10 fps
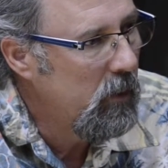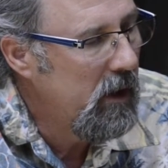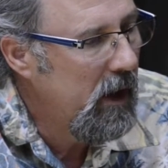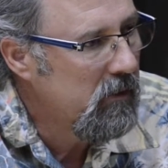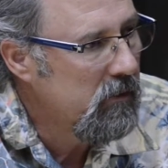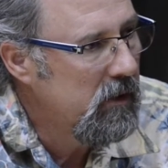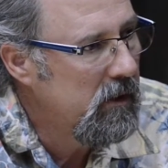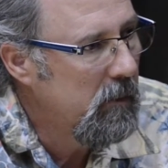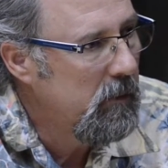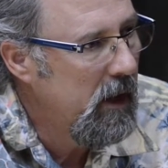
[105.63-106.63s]
We actually
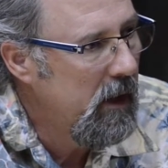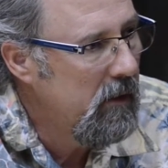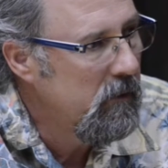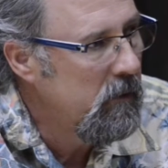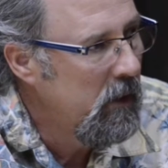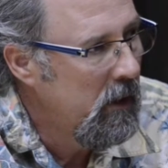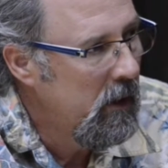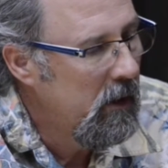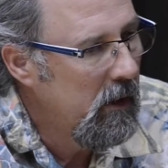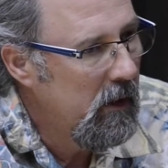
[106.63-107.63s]
dipped down
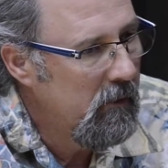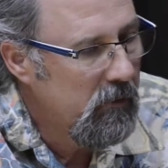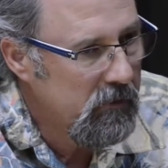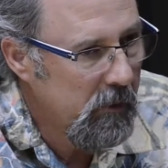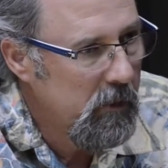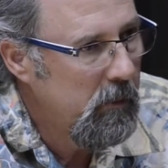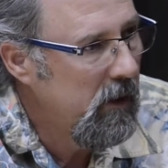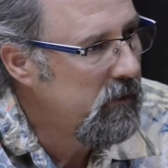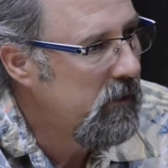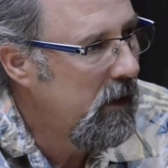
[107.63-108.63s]
for some of the
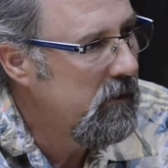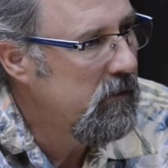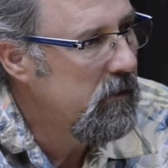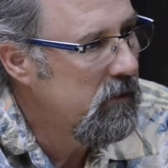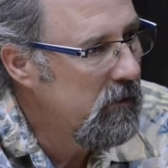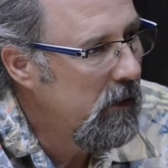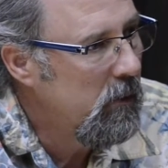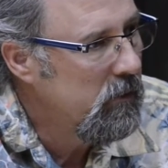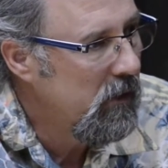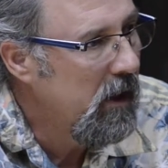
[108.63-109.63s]
pesticides to as
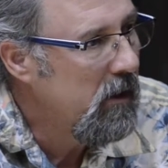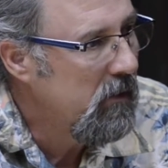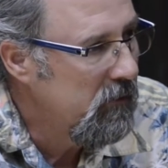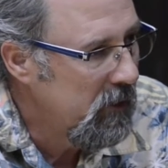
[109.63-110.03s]
low as 100